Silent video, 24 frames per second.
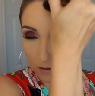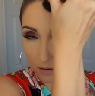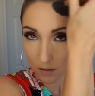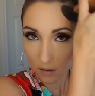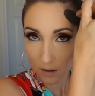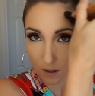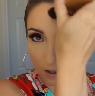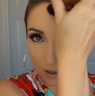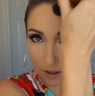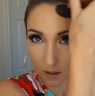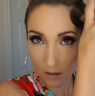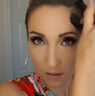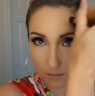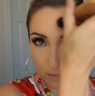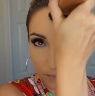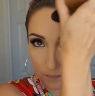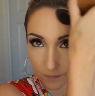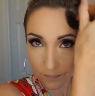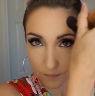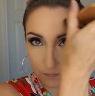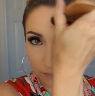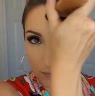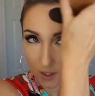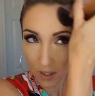to
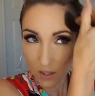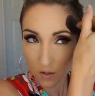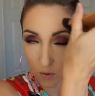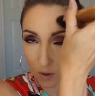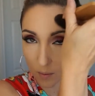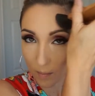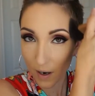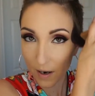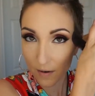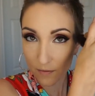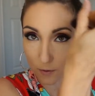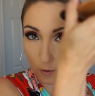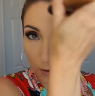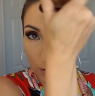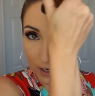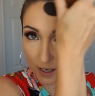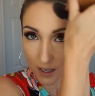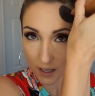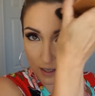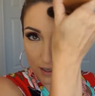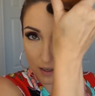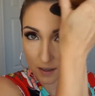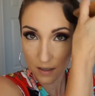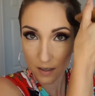where my
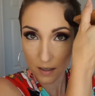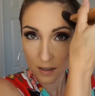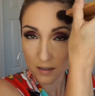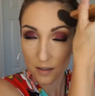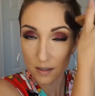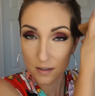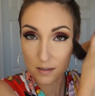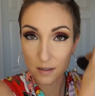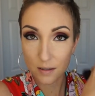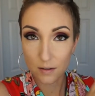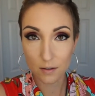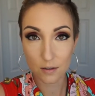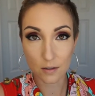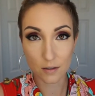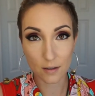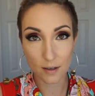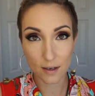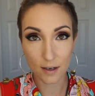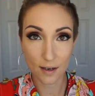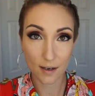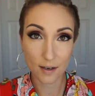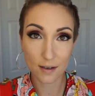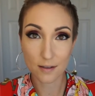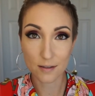forehead doesn't look
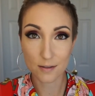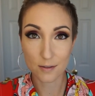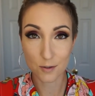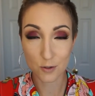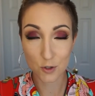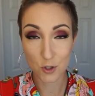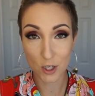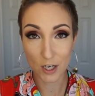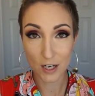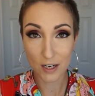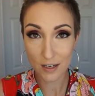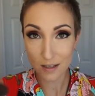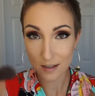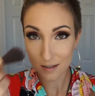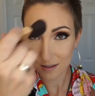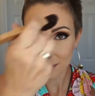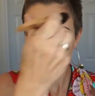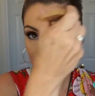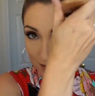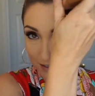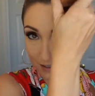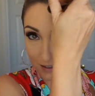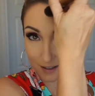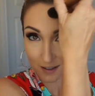as
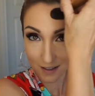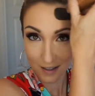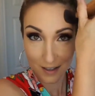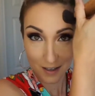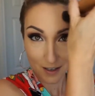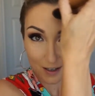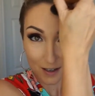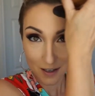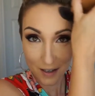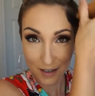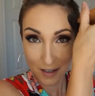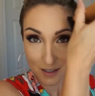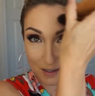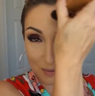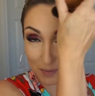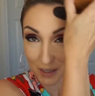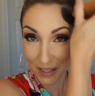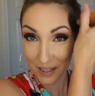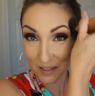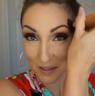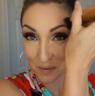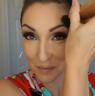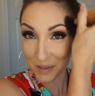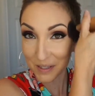giant, because my
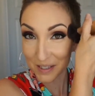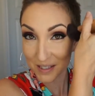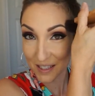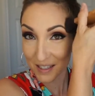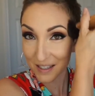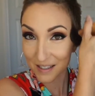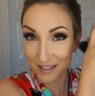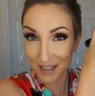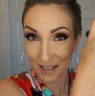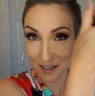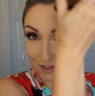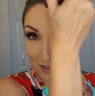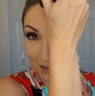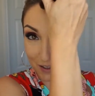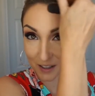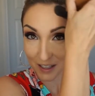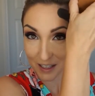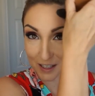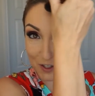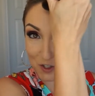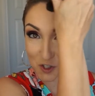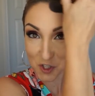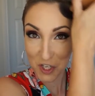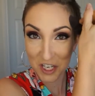husband says I look
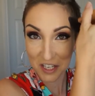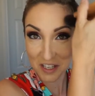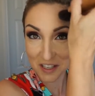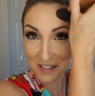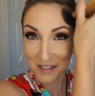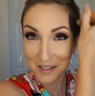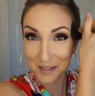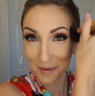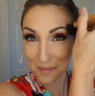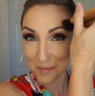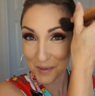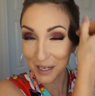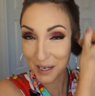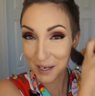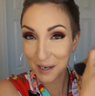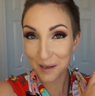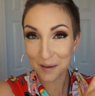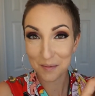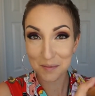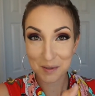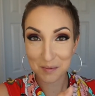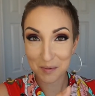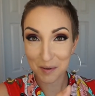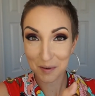like Gina
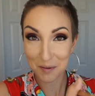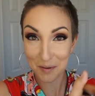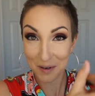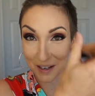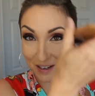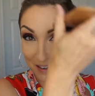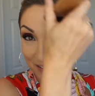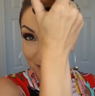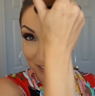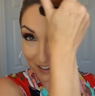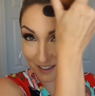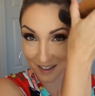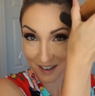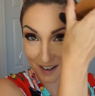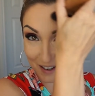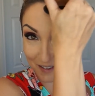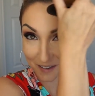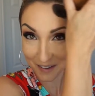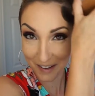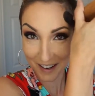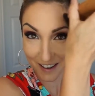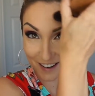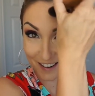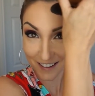sometimes, but whatever, I
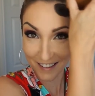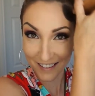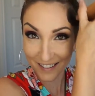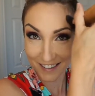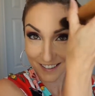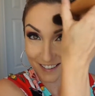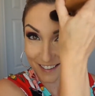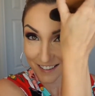don't care.